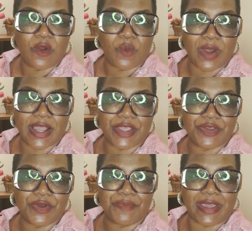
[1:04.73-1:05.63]
why
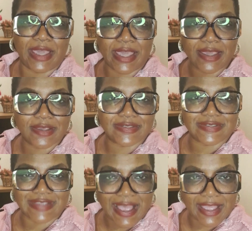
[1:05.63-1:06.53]
your cake
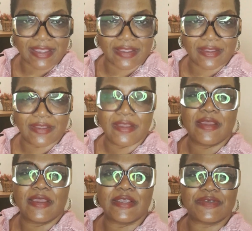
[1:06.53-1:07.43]
sank
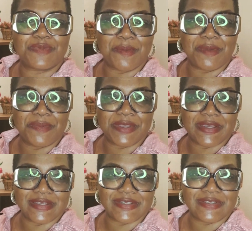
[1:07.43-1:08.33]
is probably
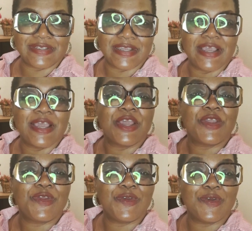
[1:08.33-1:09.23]
because
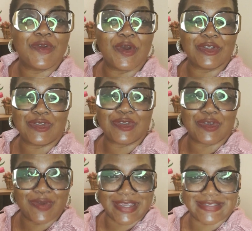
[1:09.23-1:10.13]
you got
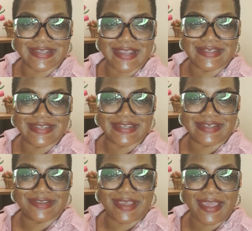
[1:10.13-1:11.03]
too excited,
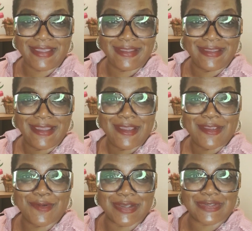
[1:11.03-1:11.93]
okay?
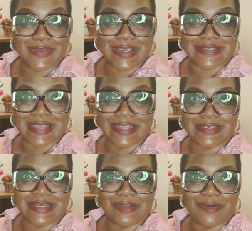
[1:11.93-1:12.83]
You were so
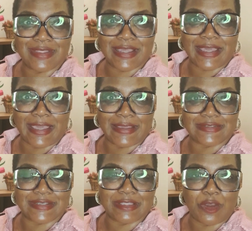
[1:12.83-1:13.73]
excited, oh, the cake
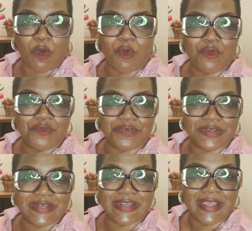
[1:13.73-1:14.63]
is in the
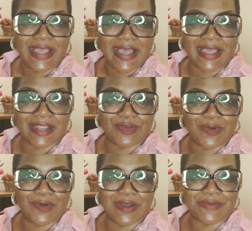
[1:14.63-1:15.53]
oven, and
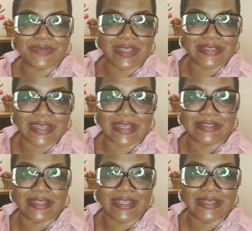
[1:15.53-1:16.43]
oh, I'm so
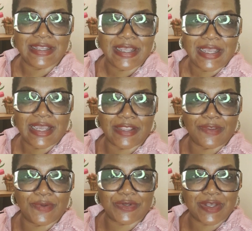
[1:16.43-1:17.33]
excited, and
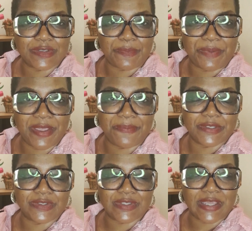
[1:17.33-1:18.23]
you were trying to peep
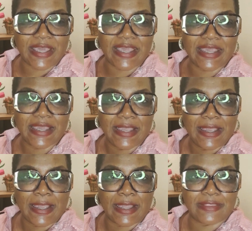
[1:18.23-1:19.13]
into the cake,
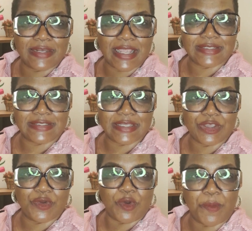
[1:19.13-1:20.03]
and the next thing
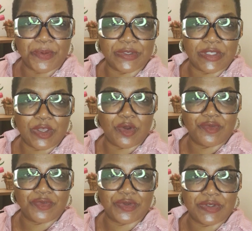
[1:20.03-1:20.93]
you opened the
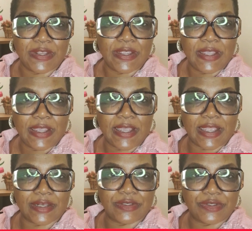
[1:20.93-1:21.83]
oven,
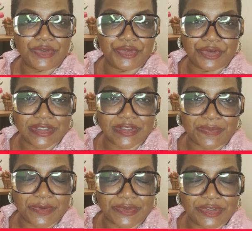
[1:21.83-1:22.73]
and you're not
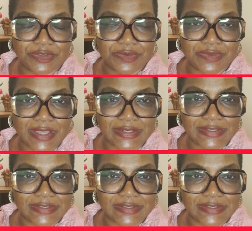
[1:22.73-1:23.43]
supposed to do that,